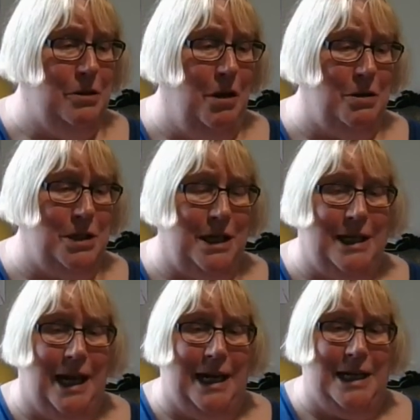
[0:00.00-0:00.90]
not a
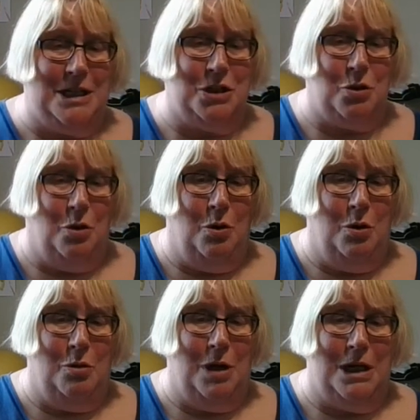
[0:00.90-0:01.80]
quiche
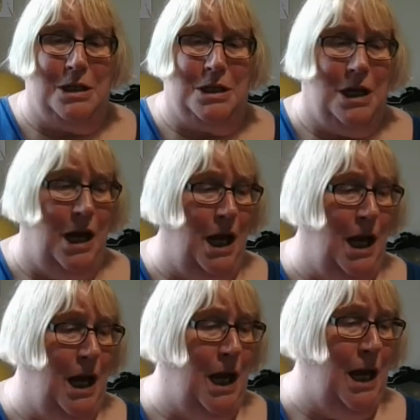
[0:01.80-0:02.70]
or a
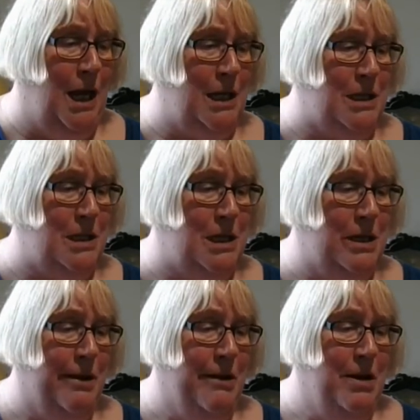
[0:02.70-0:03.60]
tart.
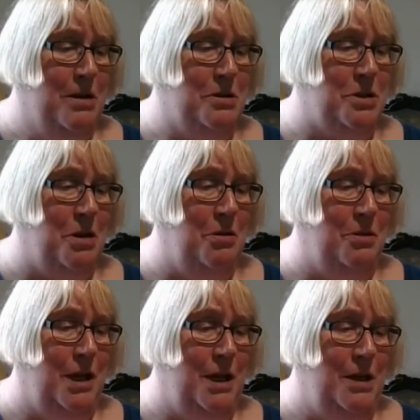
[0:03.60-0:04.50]
So
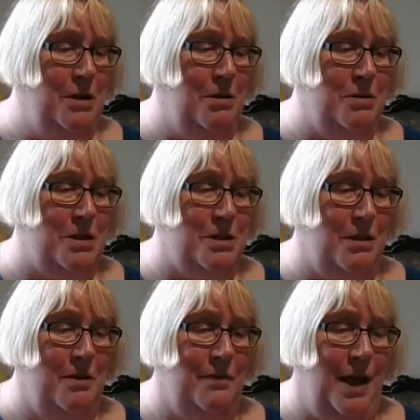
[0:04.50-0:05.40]
the use
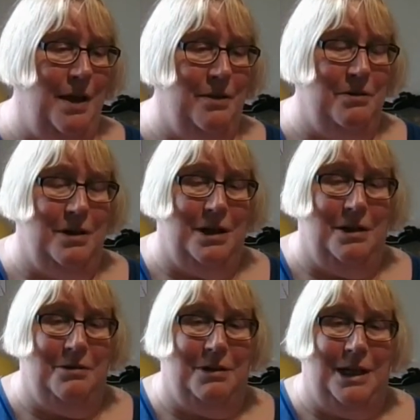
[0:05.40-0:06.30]
of other
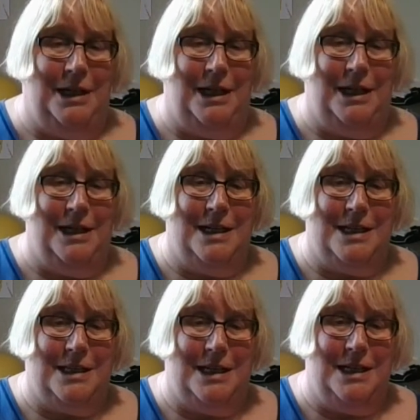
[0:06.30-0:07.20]

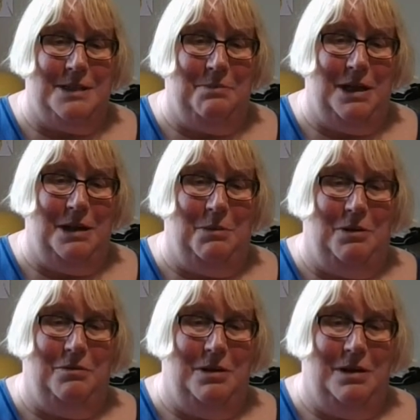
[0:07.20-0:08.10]
ingredients is
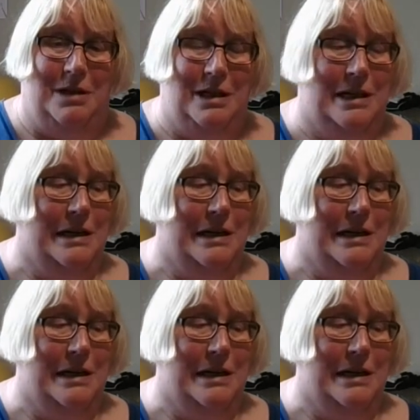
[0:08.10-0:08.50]
minimal.